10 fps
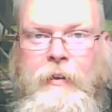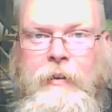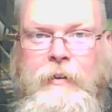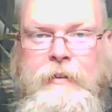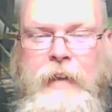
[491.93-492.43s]

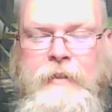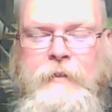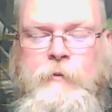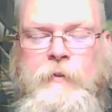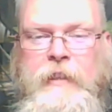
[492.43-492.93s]

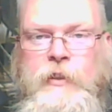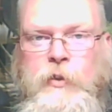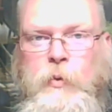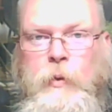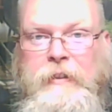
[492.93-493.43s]
Stanza
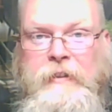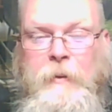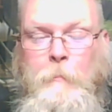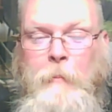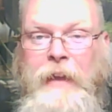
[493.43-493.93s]
52 is
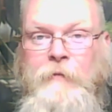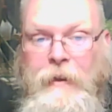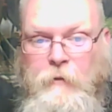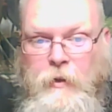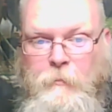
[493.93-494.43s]
my
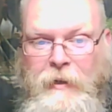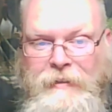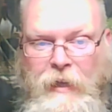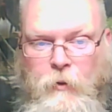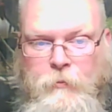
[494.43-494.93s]
favorite
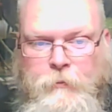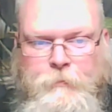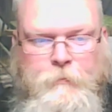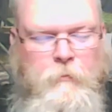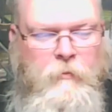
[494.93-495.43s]
myself.
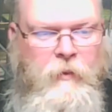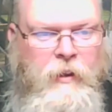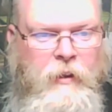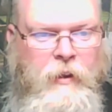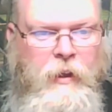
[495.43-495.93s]

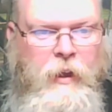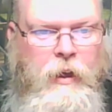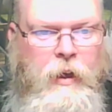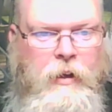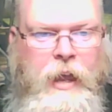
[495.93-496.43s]

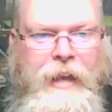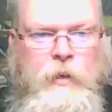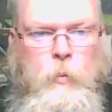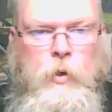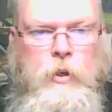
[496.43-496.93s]
A
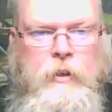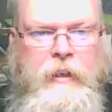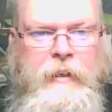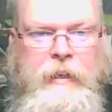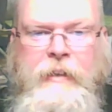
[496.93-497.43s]
kind
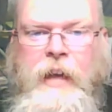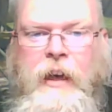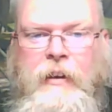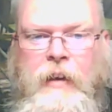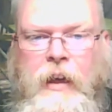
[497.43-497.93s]
word need
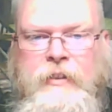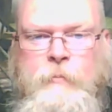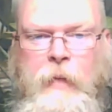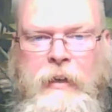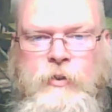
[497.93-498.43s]
not cost
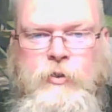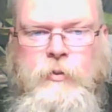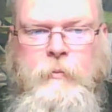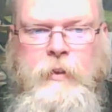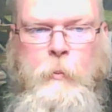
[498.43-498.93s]
much.
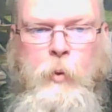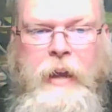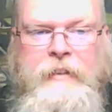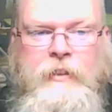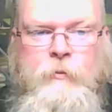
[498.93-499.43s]
The
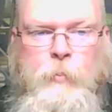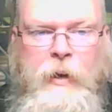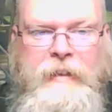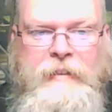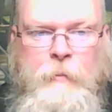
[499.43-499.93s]
price of
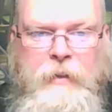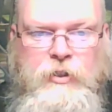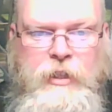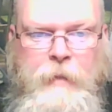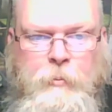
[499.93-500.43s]
praise can be
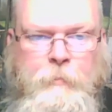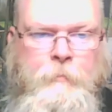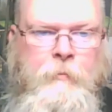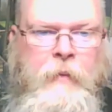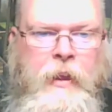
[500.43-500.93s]
cheap.
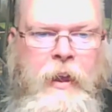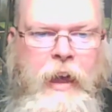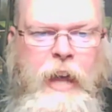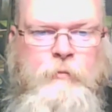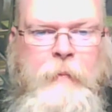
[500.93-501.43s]

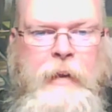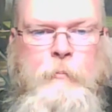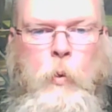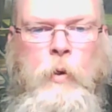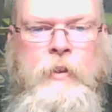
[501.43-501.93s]
I've made
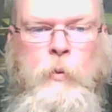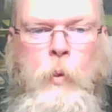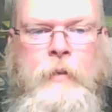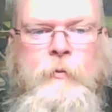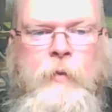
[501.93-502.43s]
more than
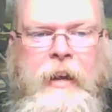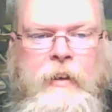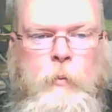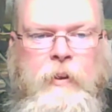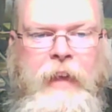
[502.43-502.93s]
one
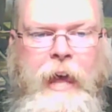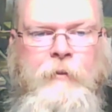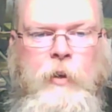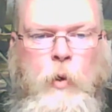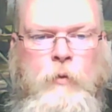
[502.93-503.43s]
friend with half
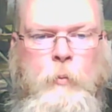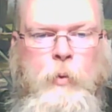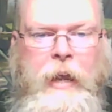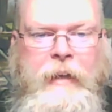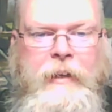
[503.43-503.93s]
a loaf of
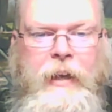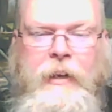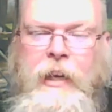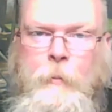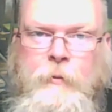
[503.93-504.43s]
bread
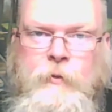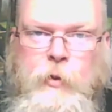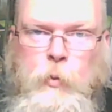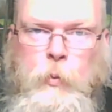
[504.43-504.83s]
and a cup of stew.